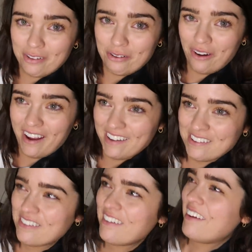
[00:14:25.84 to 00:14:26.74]

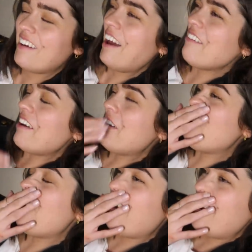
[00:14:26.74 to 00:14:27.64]
cried. Have I
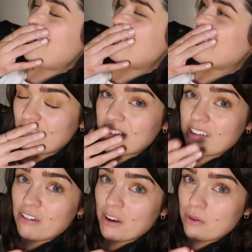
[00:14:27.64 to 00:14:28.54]
cried? I mean, I
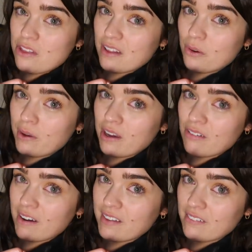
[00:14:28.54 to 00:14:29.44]
did cry watching Queer
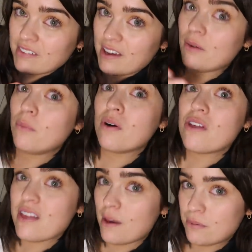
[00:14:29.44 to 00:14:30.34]
Eye the other day. I
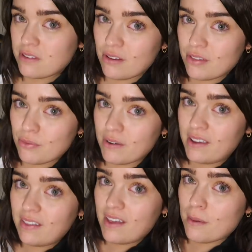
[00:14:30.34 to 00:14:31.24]
watched episode
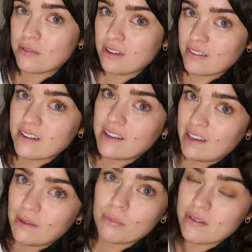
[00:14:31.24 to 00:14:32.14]
3, the episode that
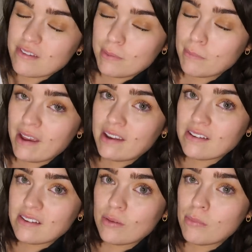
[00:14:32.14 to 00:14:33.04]
Lily wants to be made
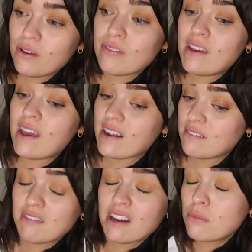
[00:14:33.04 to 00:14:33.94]
into a movie,
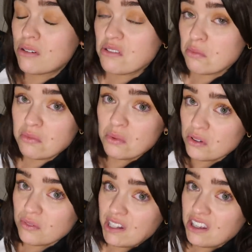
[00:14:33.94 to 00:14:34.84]
and it
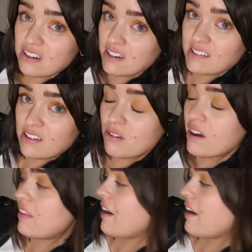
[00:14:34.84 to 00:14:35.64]
was really good, and I did cry